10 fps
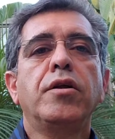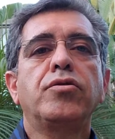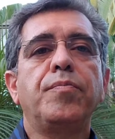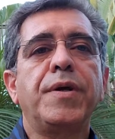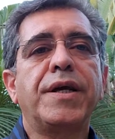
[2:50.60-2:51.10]

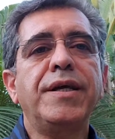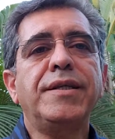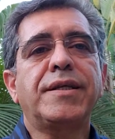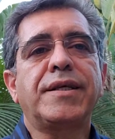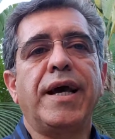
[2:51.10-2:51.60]
To begin
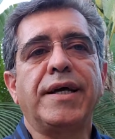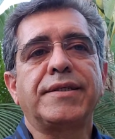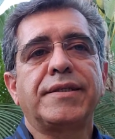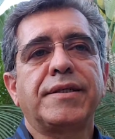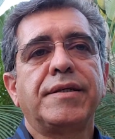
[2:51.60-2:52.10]
the
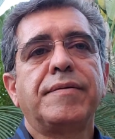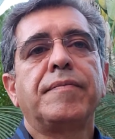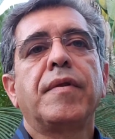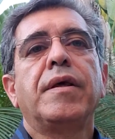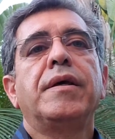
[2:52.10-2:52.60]
test,
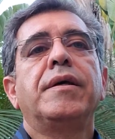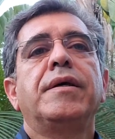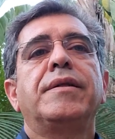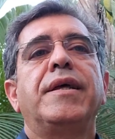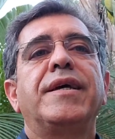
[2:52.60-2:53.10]

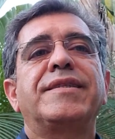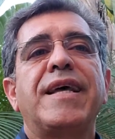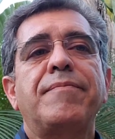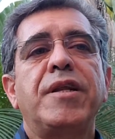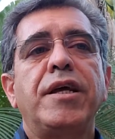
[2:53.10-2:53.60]
the
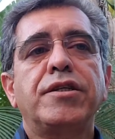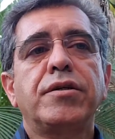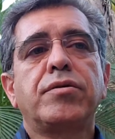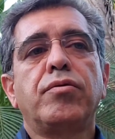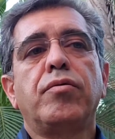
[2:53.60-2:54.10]

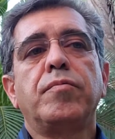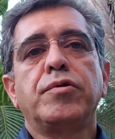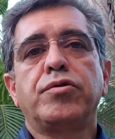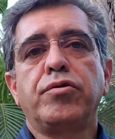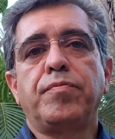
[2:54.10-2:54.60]
examination room
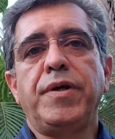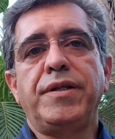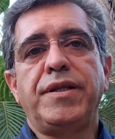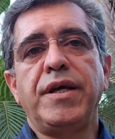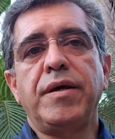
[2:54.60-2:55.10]
should be
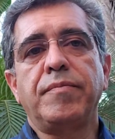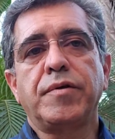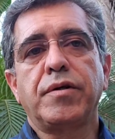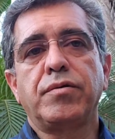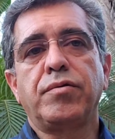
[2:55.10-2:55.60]
dimmed
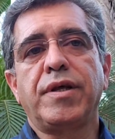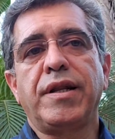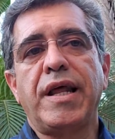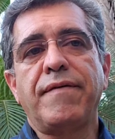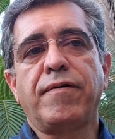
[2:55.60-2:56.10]
to the
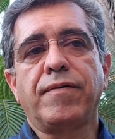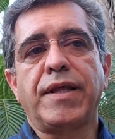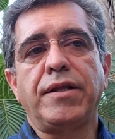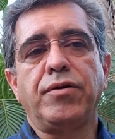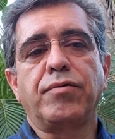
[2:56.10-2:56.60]
level
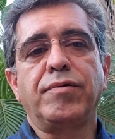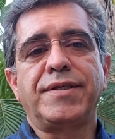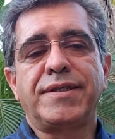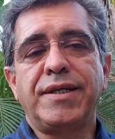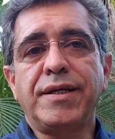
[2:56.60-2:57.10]
that you could
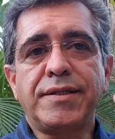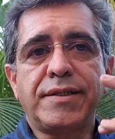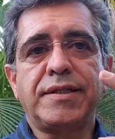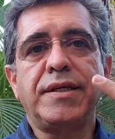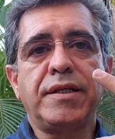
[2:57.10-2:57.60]
still
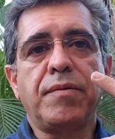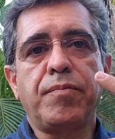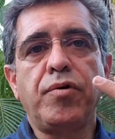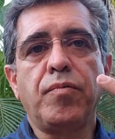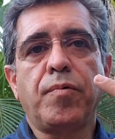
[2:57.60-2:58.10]
see the
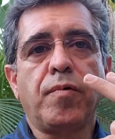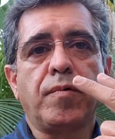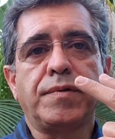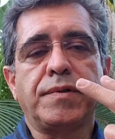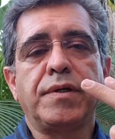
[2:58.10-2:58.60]

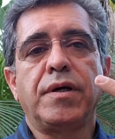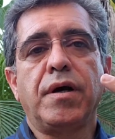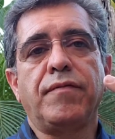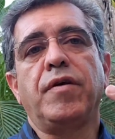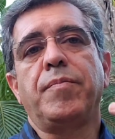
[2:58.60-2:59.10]
pupils
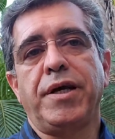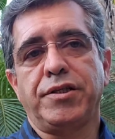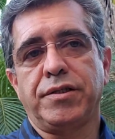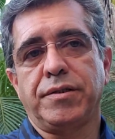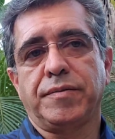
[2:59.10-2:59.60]
of the patient.